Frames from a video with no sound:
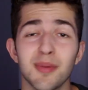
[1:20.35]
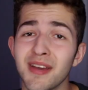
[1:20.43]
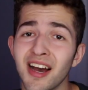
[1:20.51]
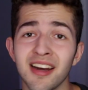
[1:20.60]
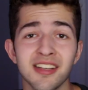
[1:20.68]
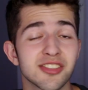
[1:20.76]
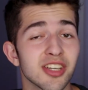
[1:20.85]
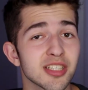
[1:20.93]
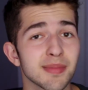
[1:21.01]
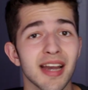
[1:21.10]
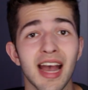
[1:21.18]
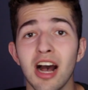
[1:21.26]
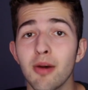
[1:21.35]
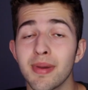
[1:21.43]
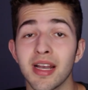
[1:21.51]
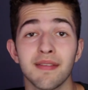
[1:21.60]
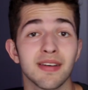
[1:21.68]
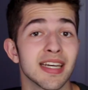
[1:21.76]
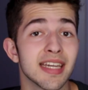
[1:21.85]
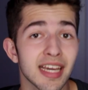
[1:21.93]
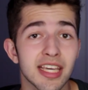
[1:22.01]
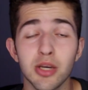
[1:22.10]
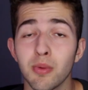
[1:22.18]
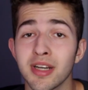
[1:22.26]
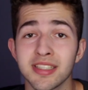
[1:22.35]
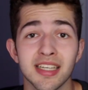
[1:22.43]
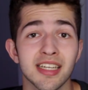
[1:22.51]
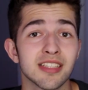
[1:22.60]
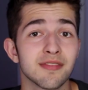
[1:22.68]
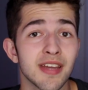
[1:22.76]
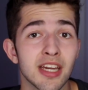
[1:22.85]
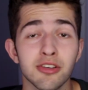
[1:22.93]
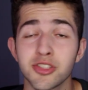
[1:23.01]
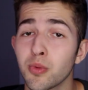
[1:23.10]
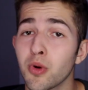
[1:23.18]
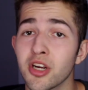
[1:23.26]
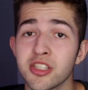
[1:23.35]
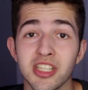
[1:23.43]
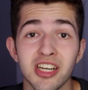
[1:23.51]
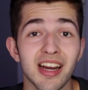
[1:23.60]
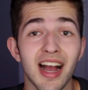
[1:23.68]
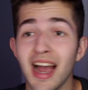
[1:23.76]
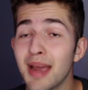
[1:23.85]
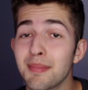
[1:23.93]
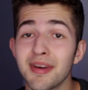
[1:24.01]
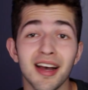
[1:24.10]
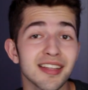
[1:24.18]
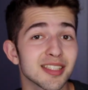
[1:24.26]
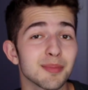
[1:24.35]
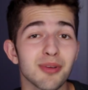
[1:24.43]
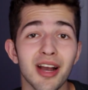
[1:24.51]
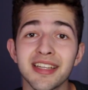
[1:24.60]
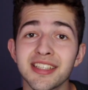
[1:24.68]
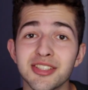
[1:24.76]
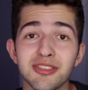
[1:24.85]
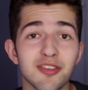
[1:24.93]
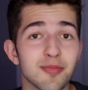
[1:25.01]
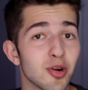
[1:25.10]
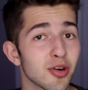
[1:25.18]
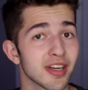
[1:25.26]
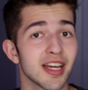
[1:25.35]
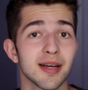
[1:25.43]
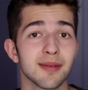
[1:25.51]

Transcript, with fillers: To be honest, judging by how big of a dick he was in his videos towards her, I am not surprised the two have broken